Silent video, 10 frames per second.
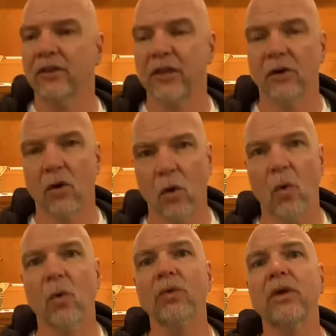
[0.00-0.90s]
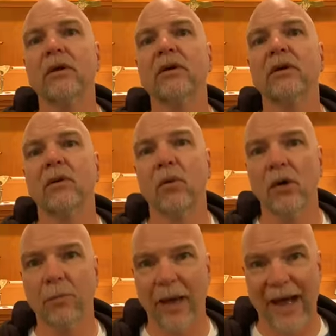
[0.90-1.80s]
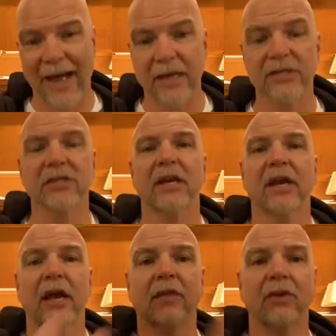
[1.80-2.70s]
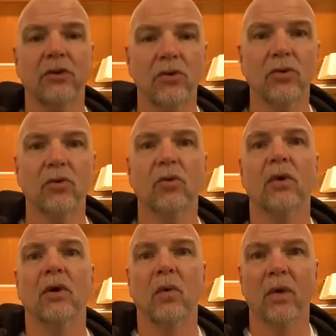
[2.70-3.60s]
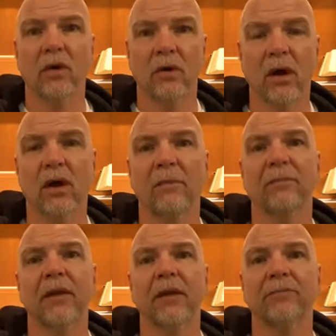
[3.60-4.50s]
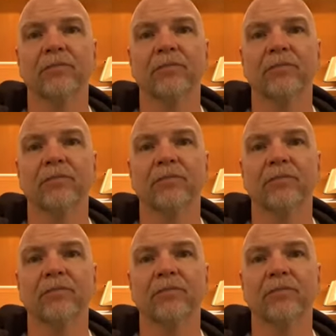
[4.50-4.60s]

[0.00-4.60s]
The old will pass and the new will come.